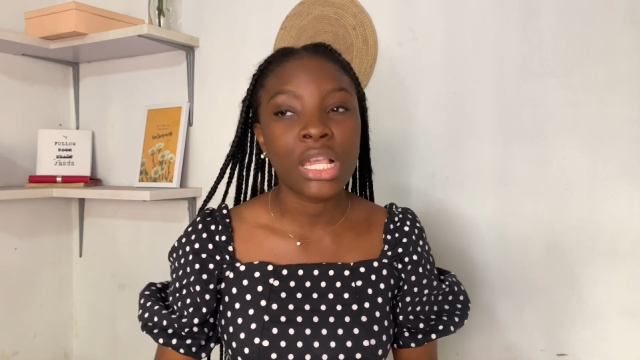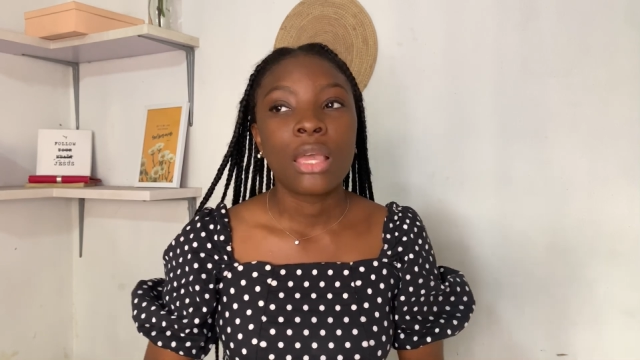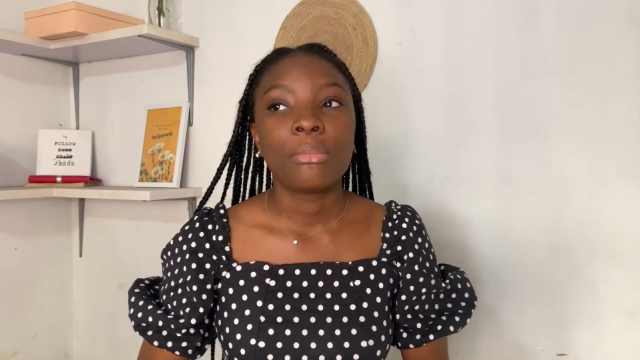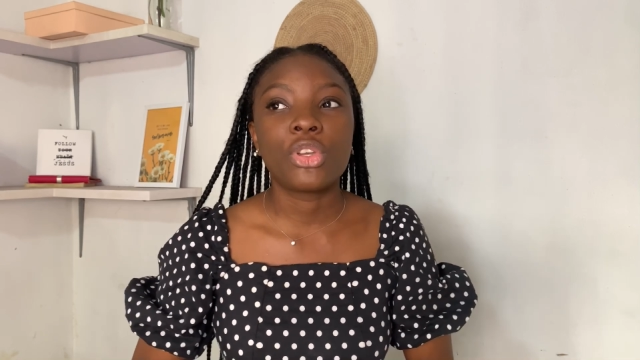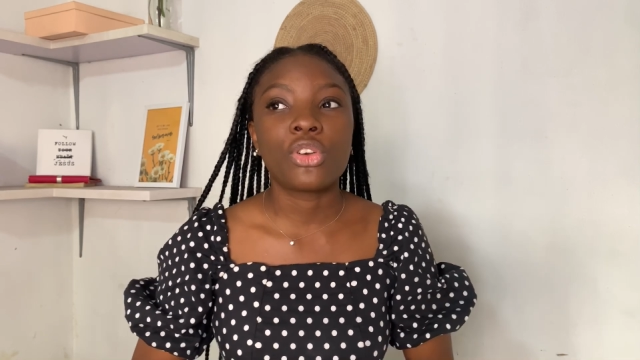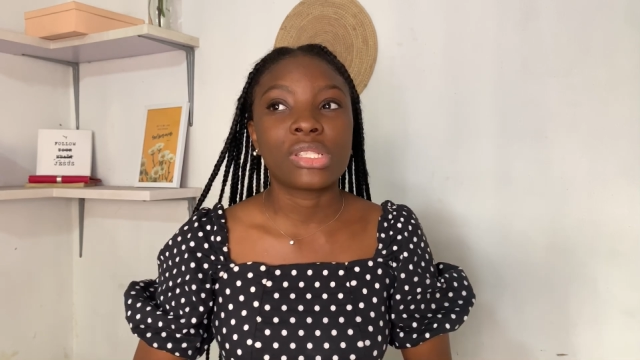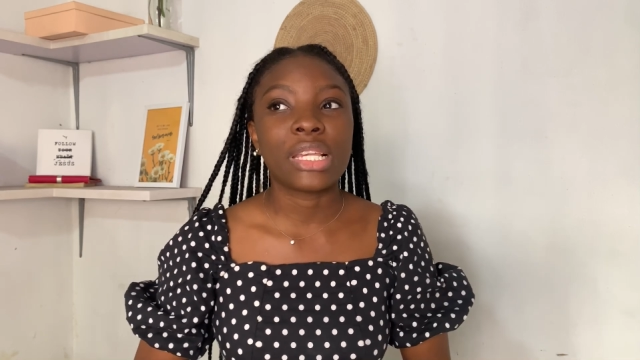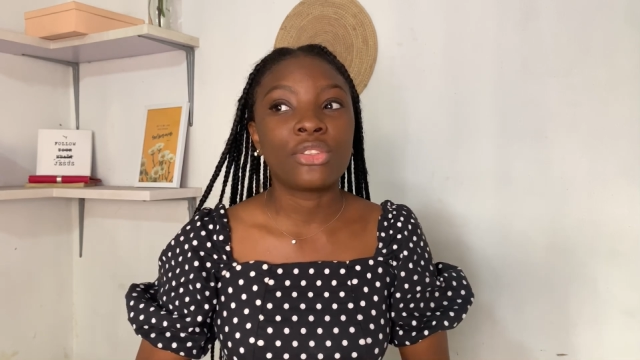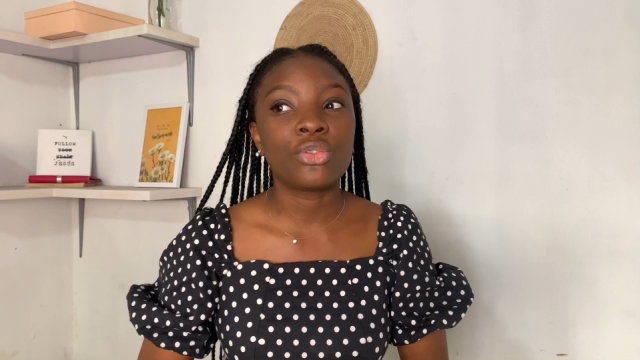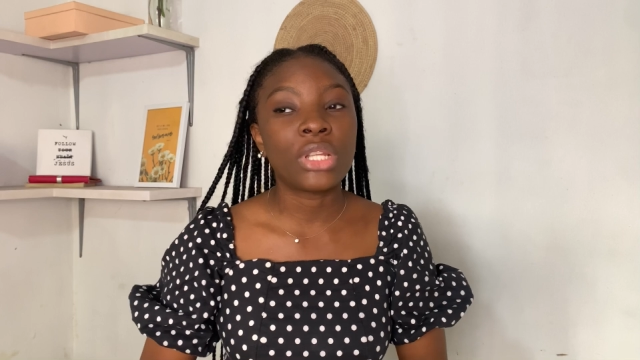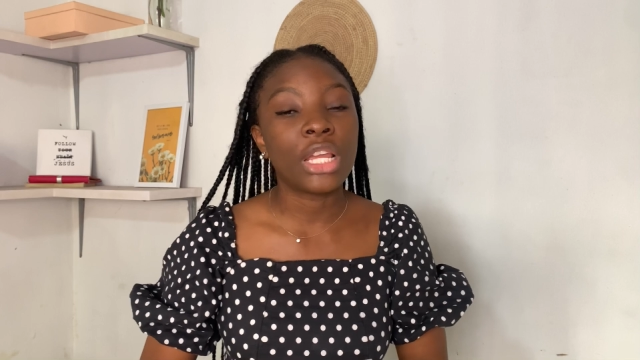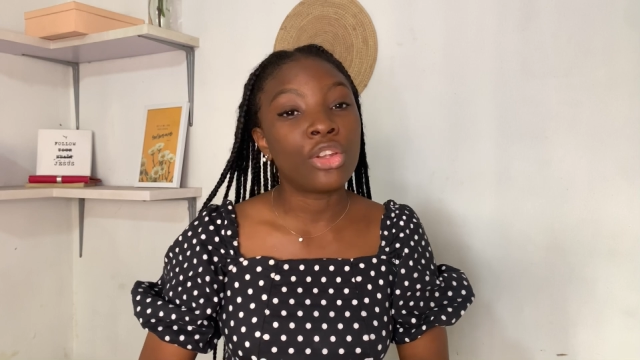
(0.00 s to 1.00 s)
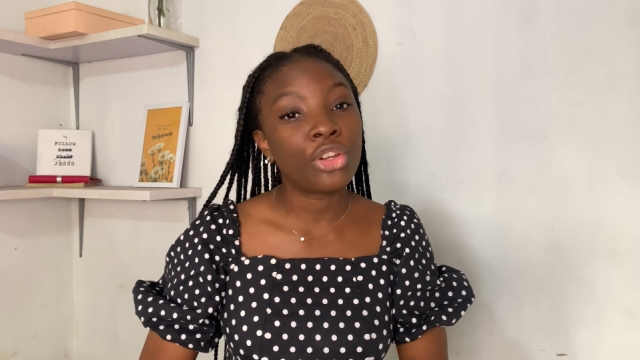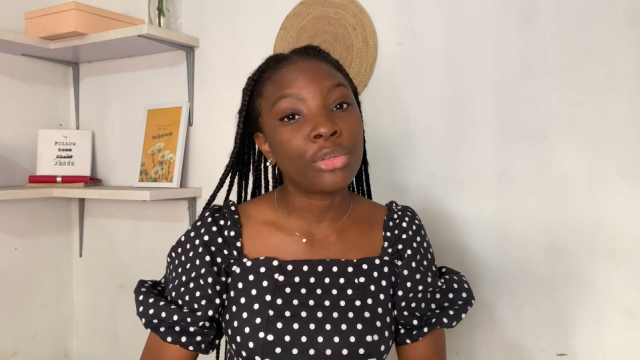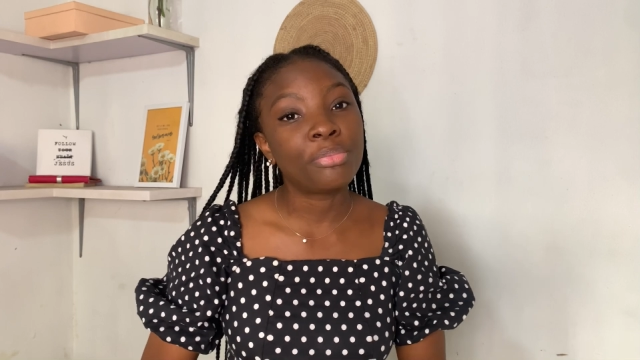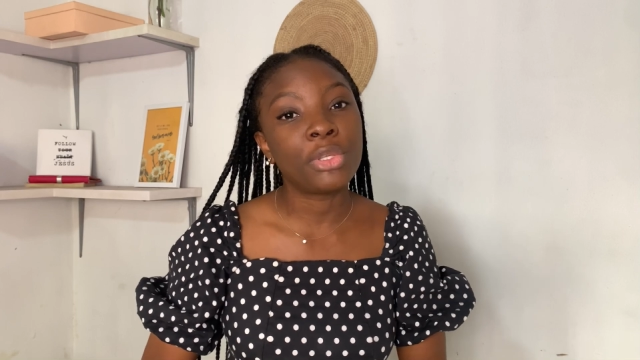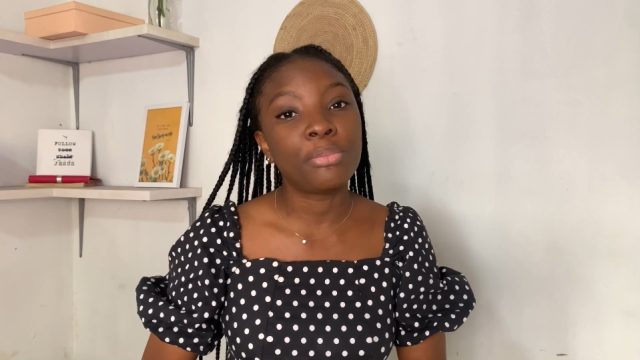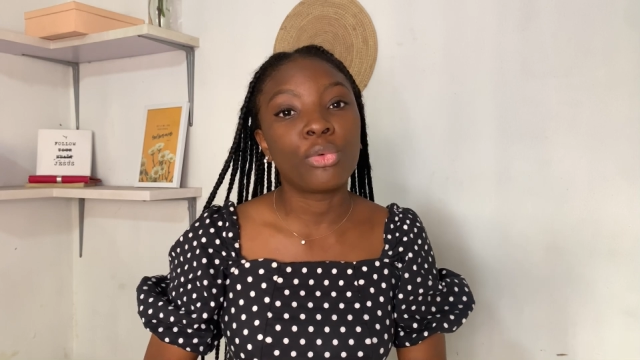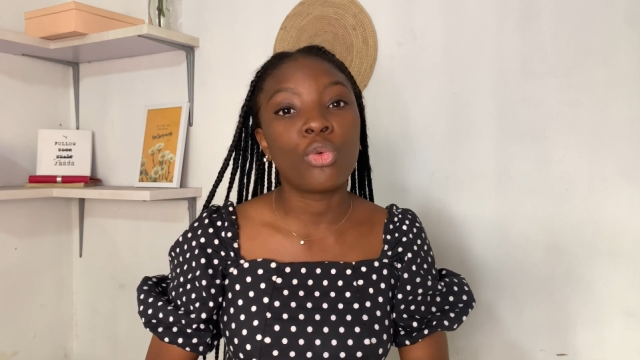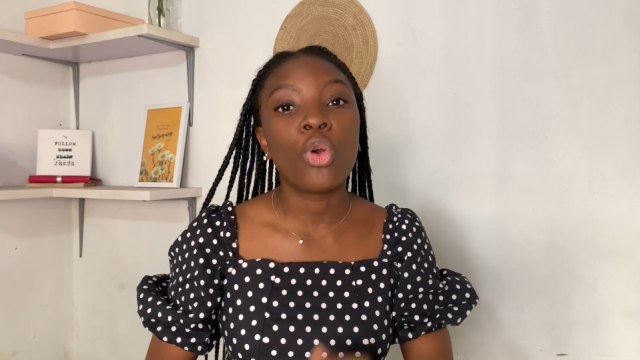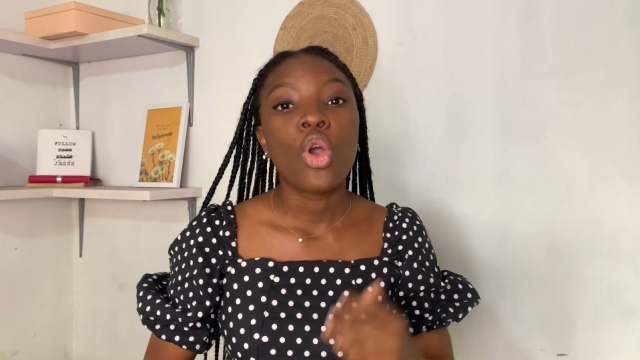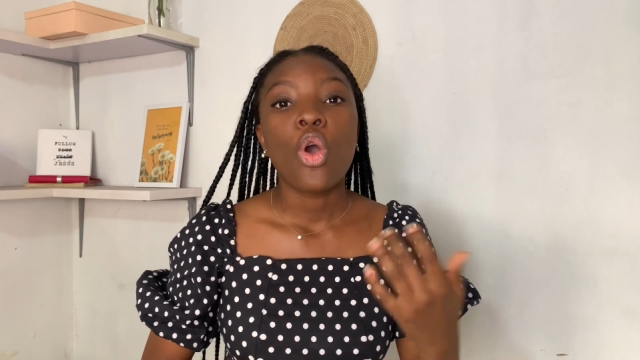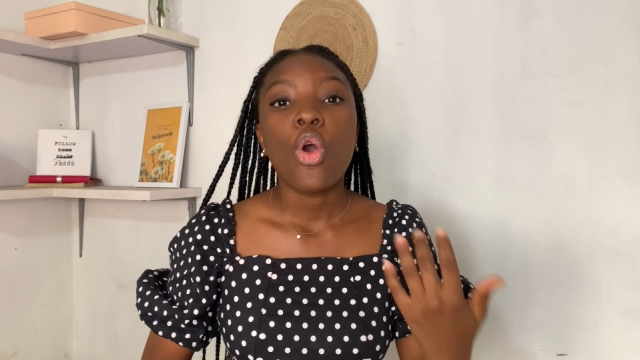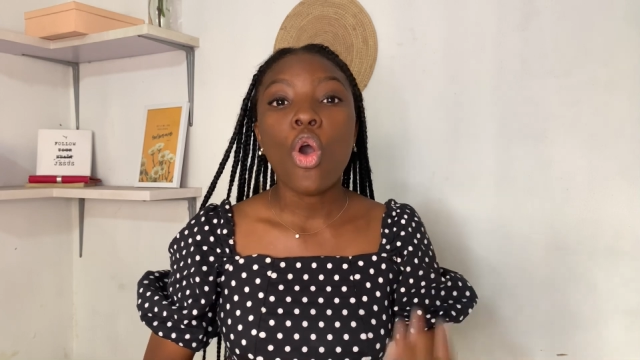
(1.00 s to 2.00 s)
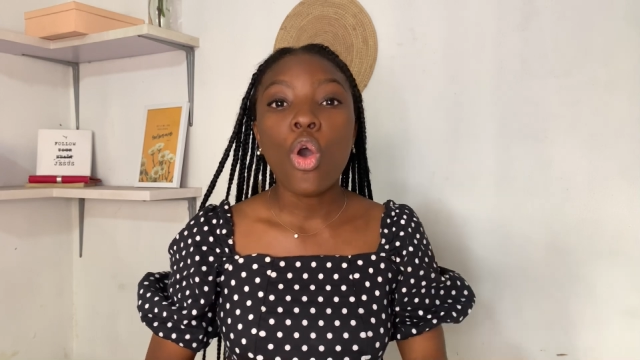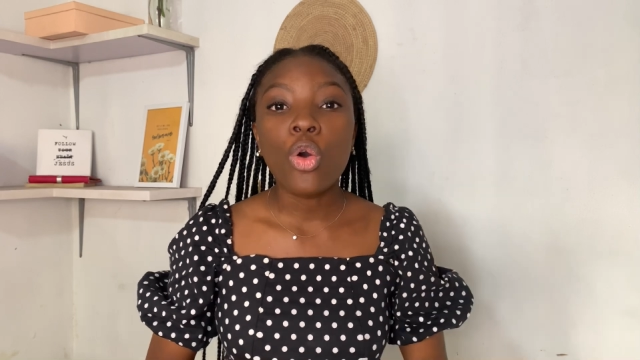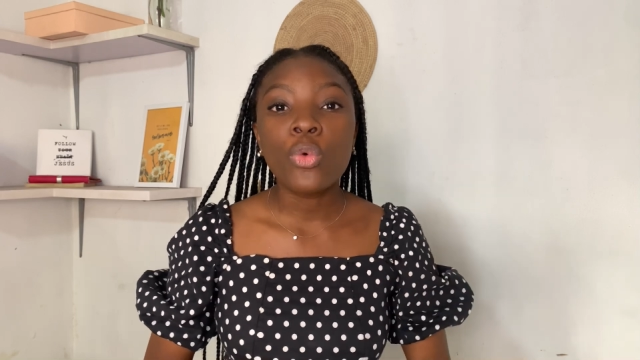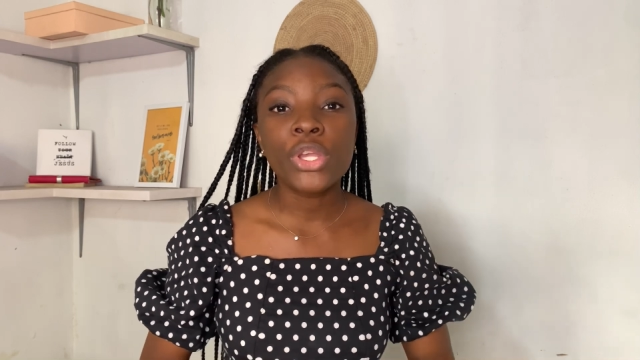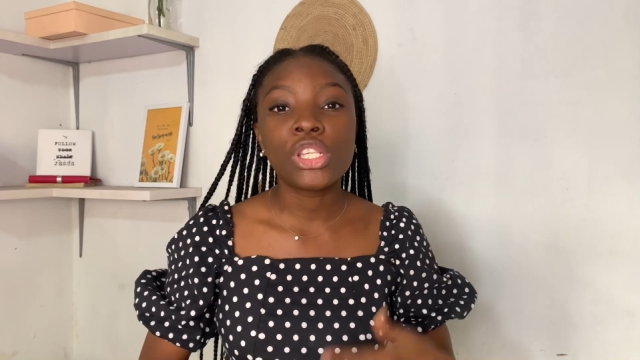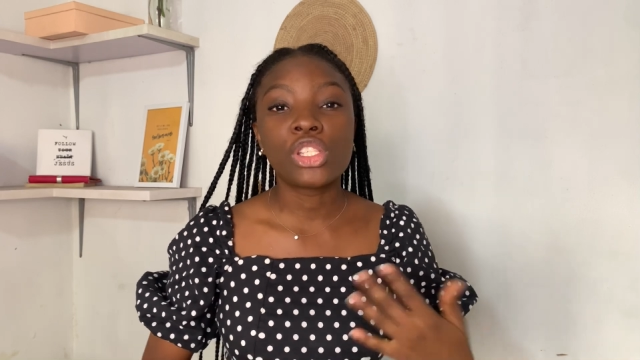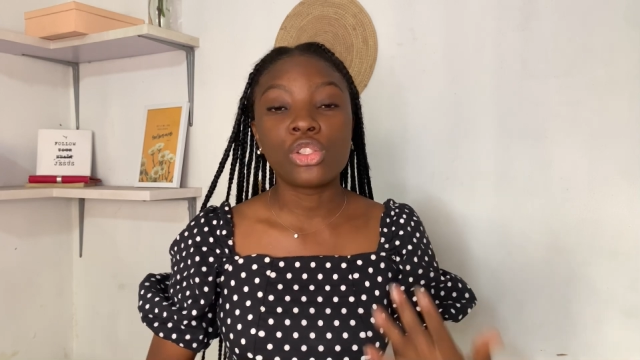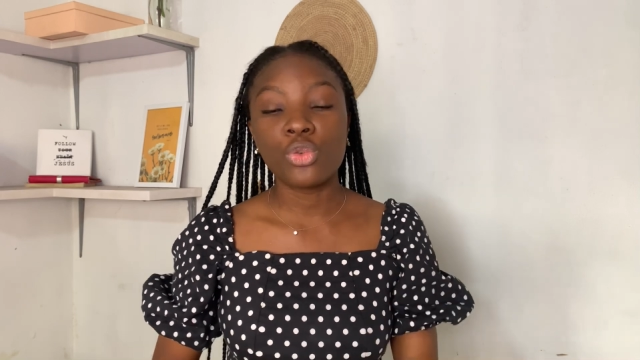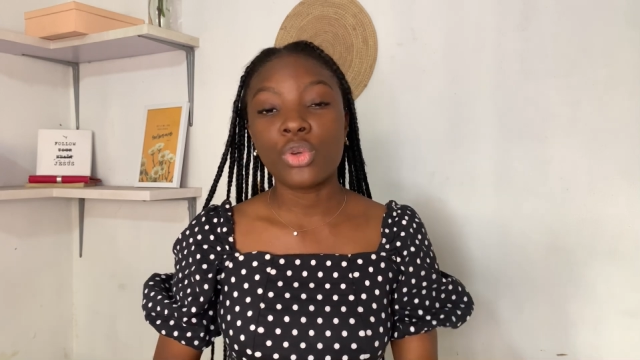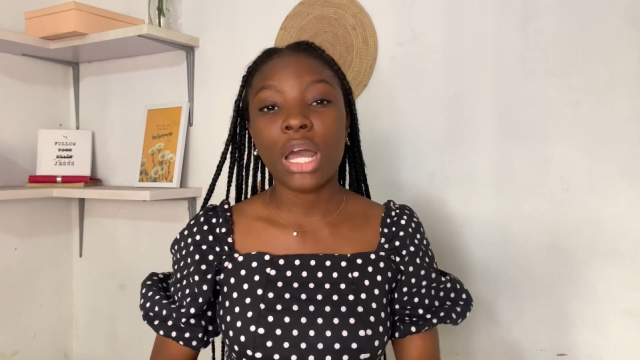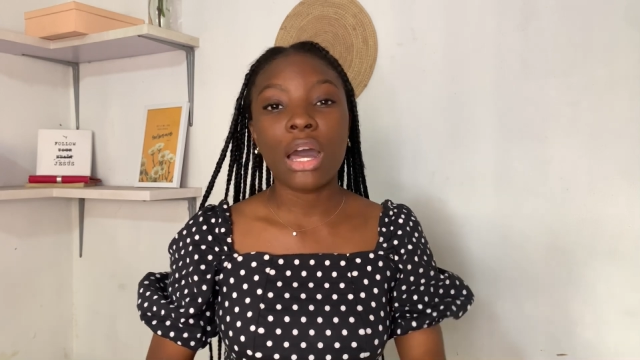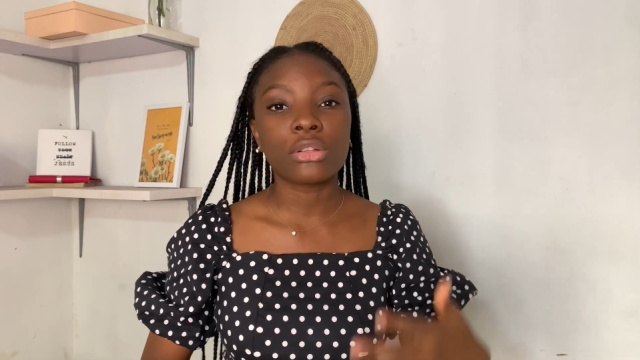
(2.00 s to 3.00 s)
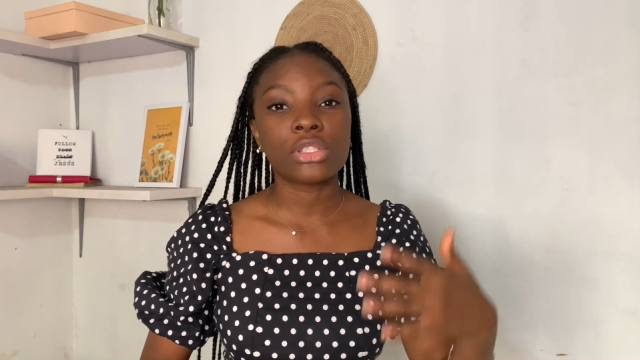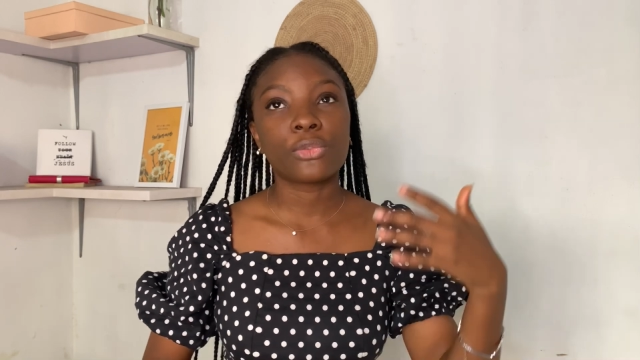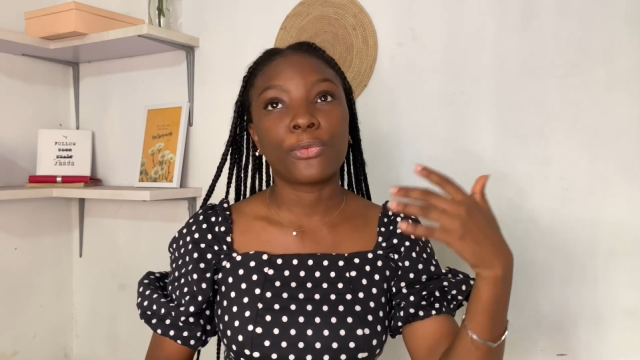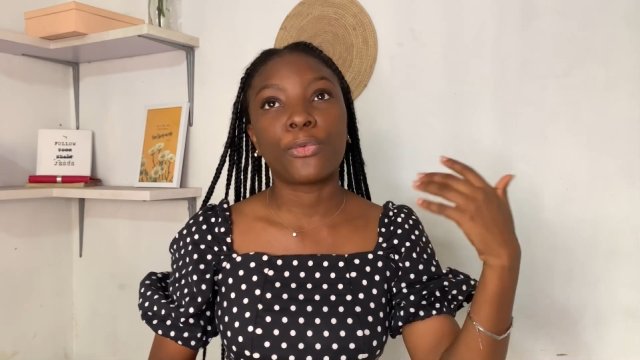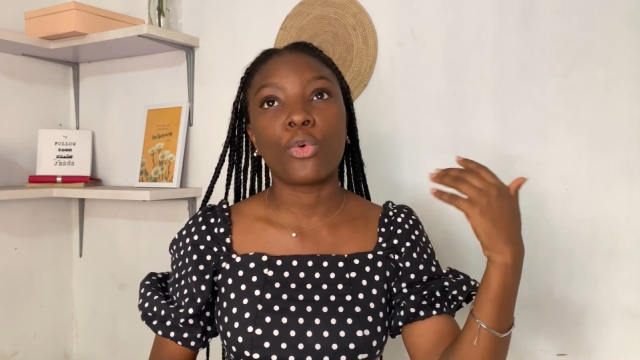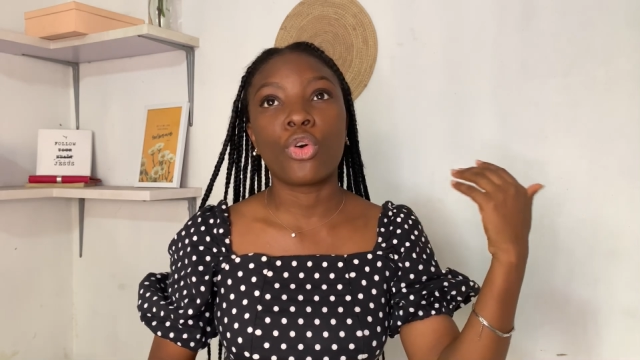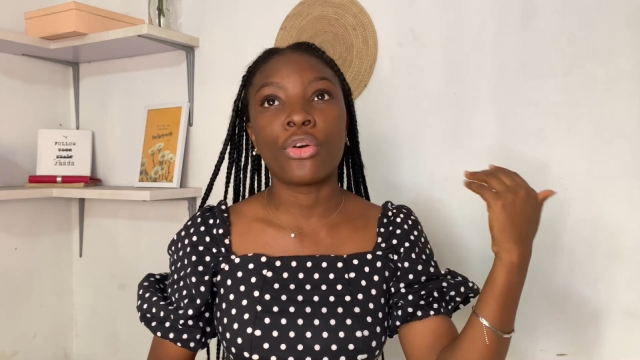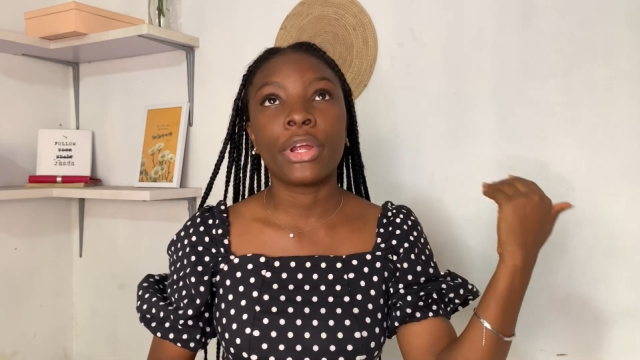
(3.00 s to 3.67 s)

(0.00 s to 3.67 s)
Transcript: because I know that a lot of people always look out for